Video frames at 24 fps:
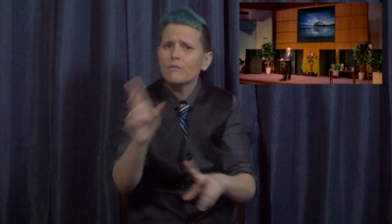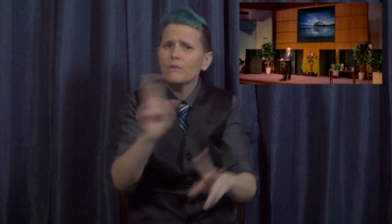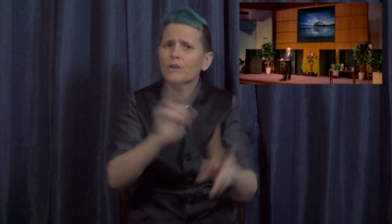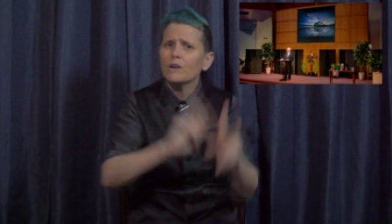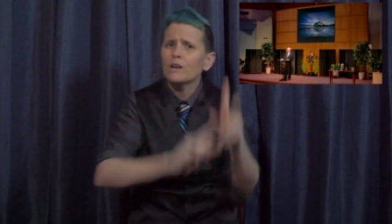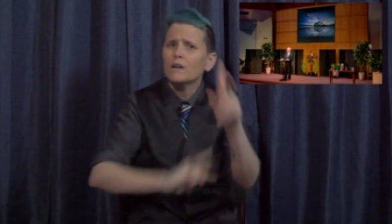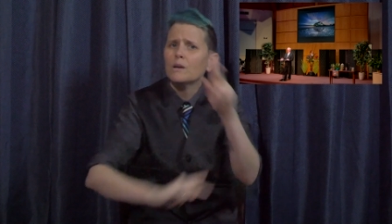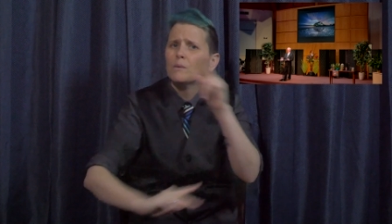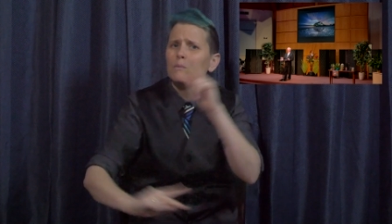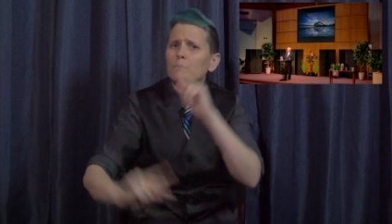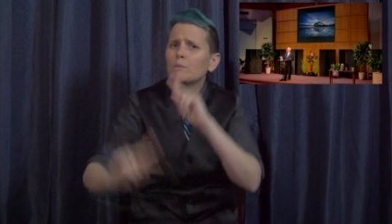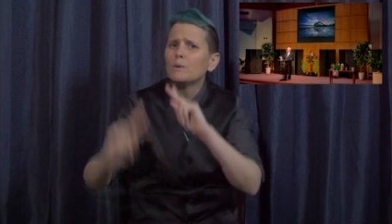
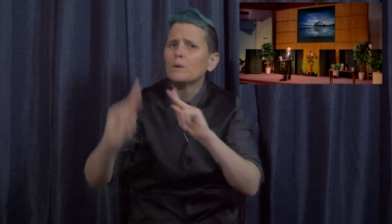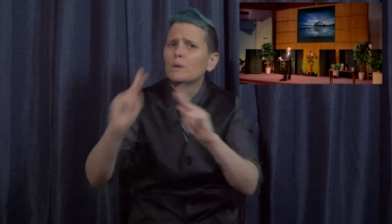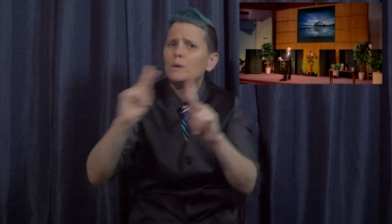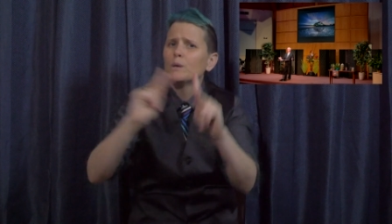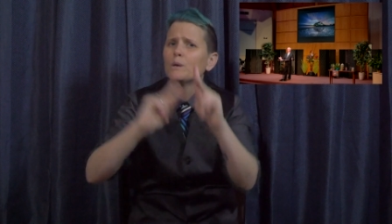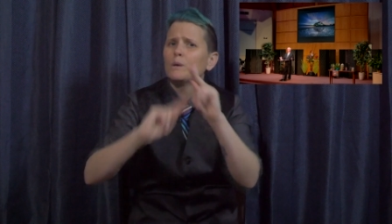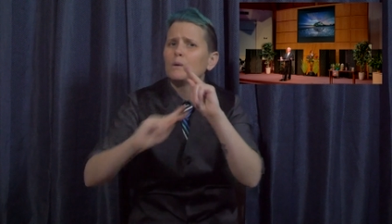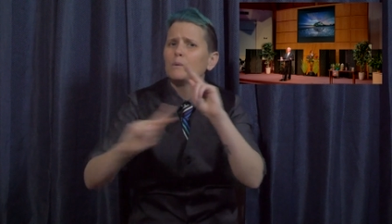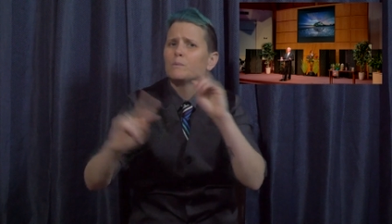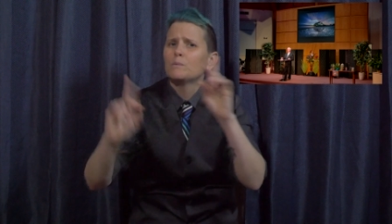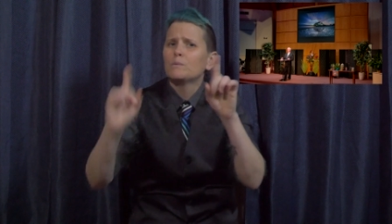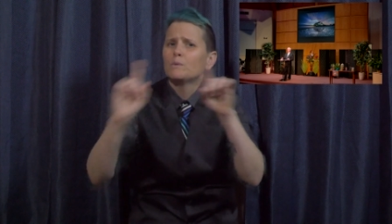But the
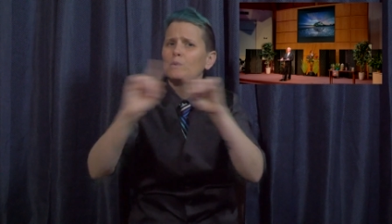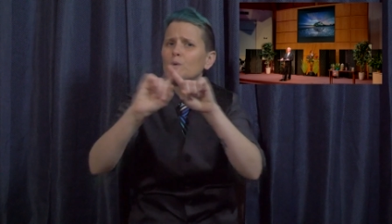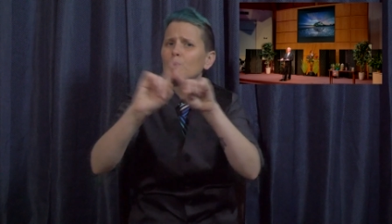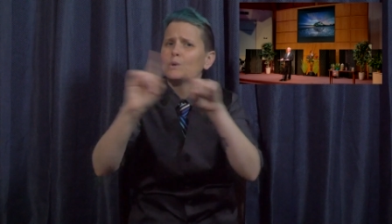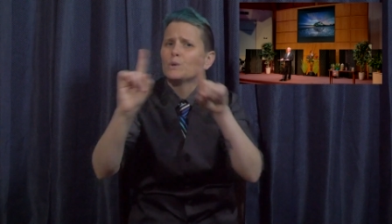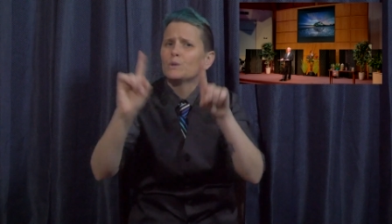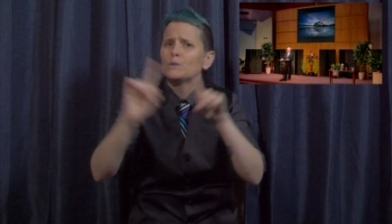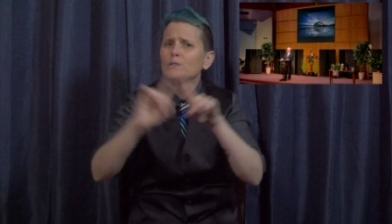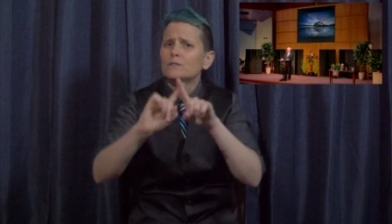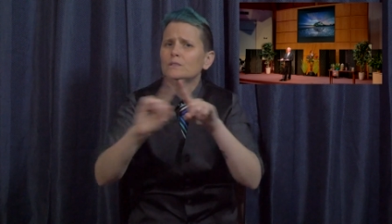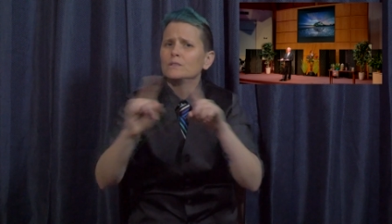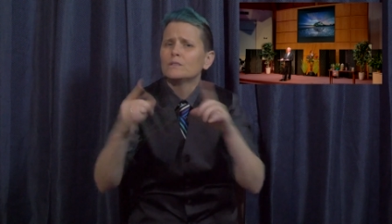greatest
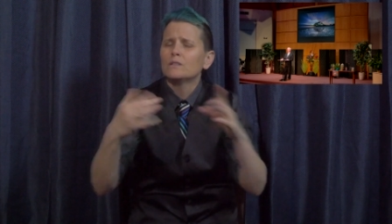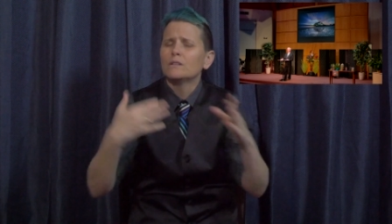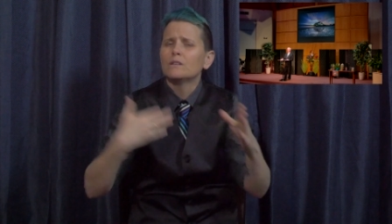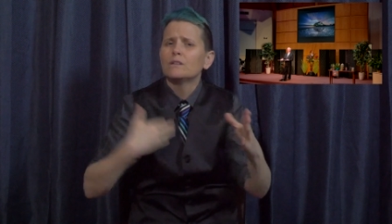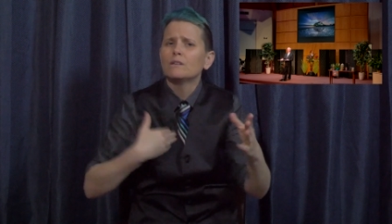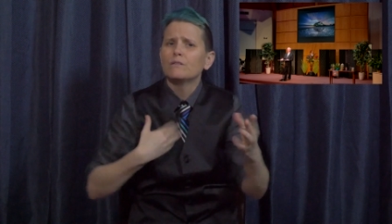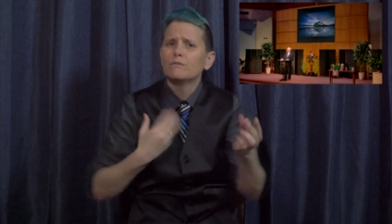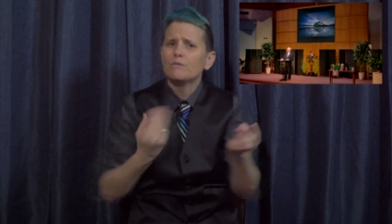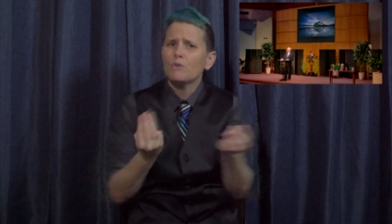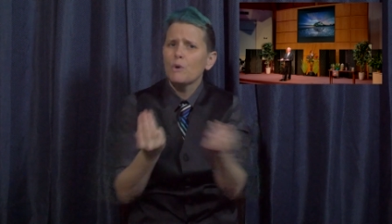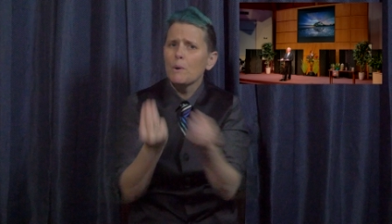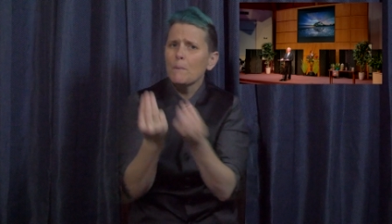
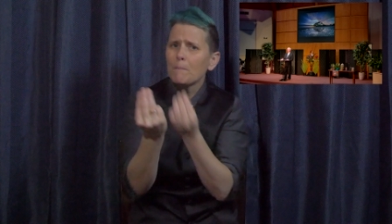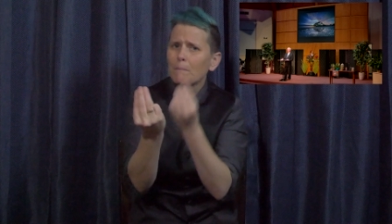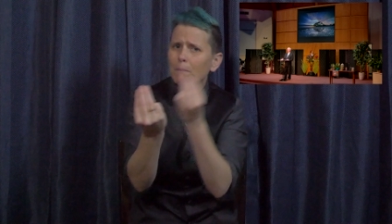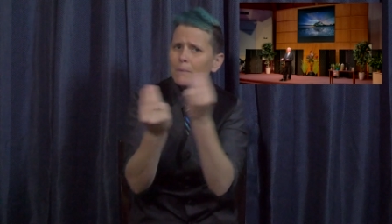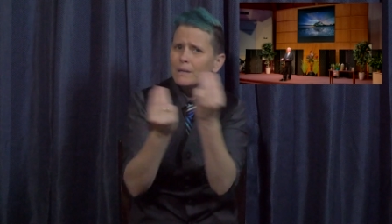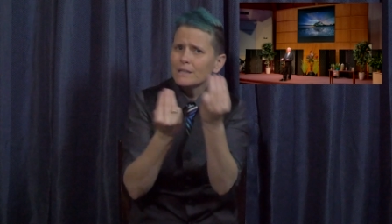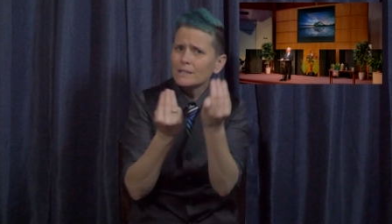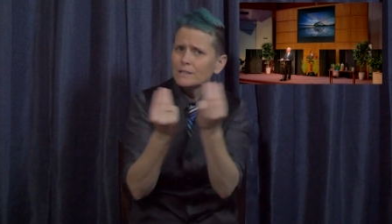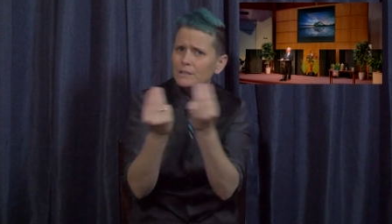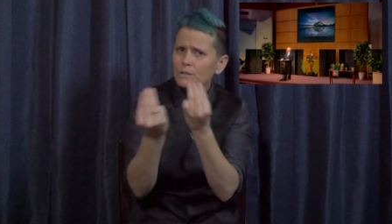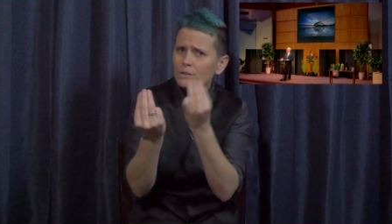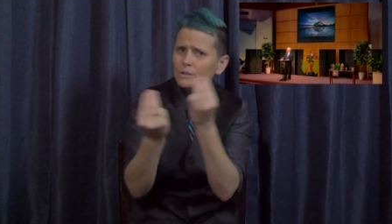
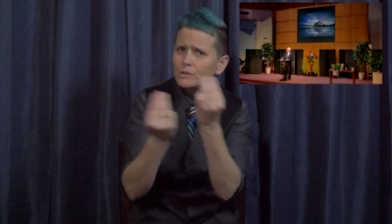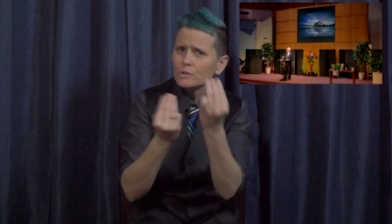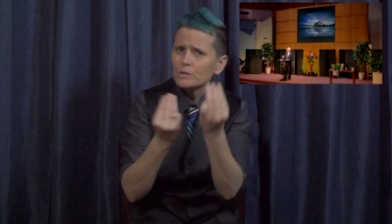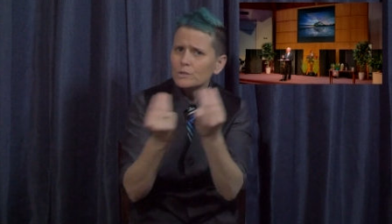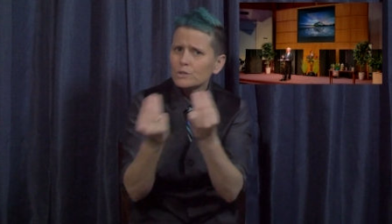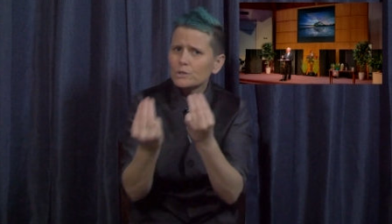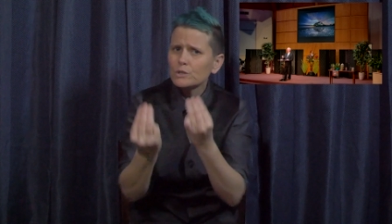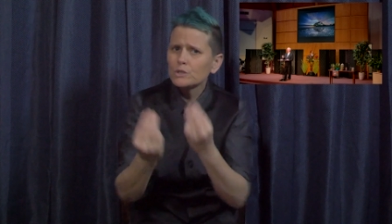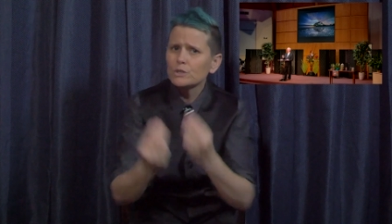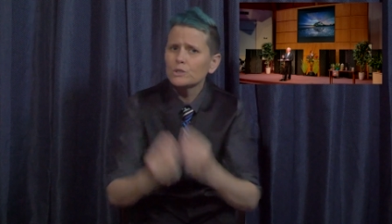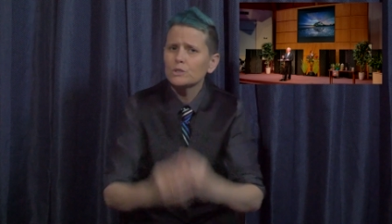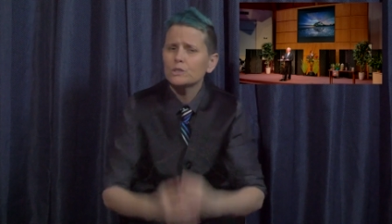
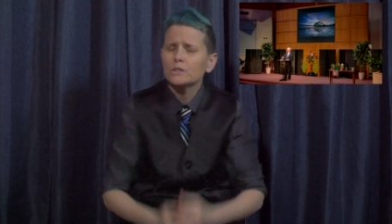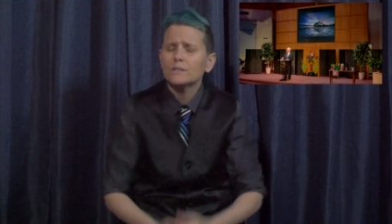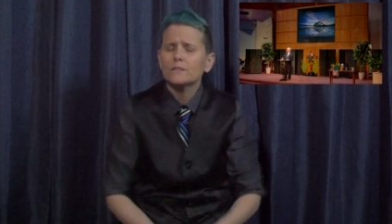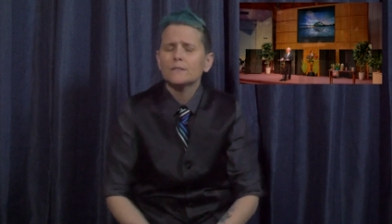work